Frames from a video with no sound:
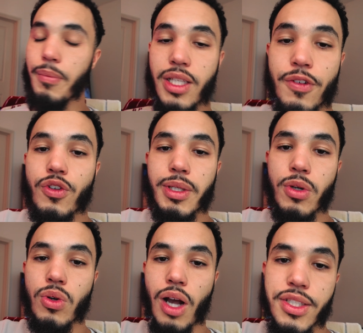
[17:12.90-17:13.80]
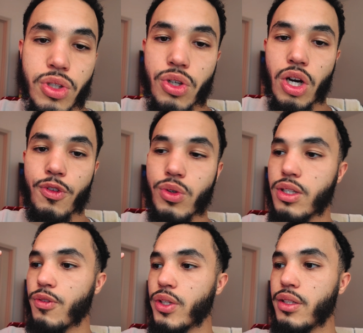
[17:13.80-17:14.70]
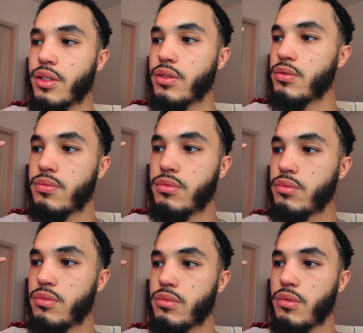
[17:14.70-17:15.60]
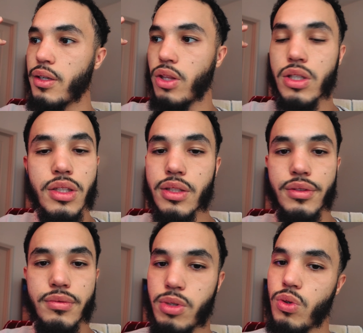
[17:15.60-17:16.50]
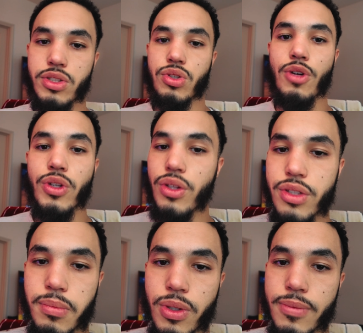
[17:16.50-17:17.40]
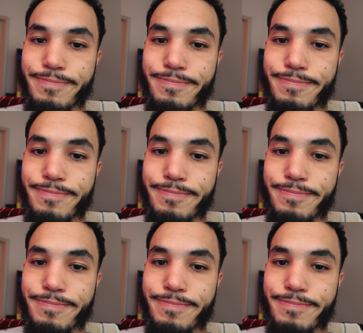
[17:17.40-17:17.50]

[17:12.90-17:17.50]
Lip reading: mean, even for me, bro, I started off with a freaking like nothing, bro. I started off with nothing, bro.